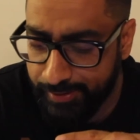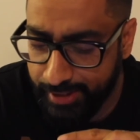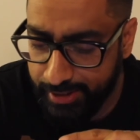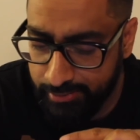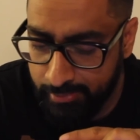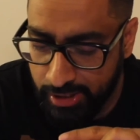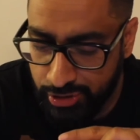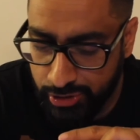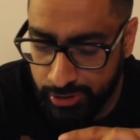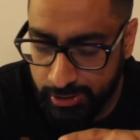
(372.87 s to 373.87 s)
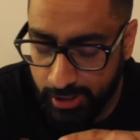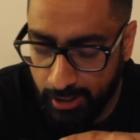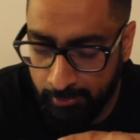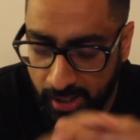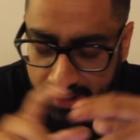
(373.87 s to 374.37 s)
They did mention,
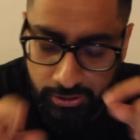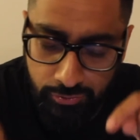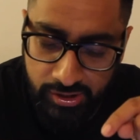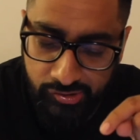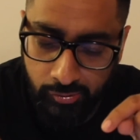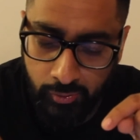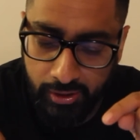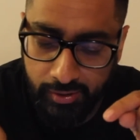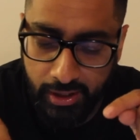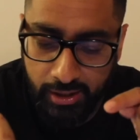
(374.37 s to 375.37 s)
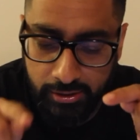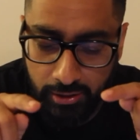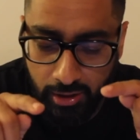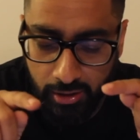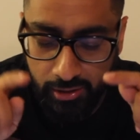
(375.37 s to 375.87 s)
um, I did read somewhere
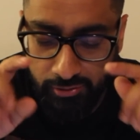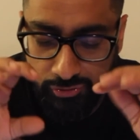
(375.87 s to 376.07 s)
that uh,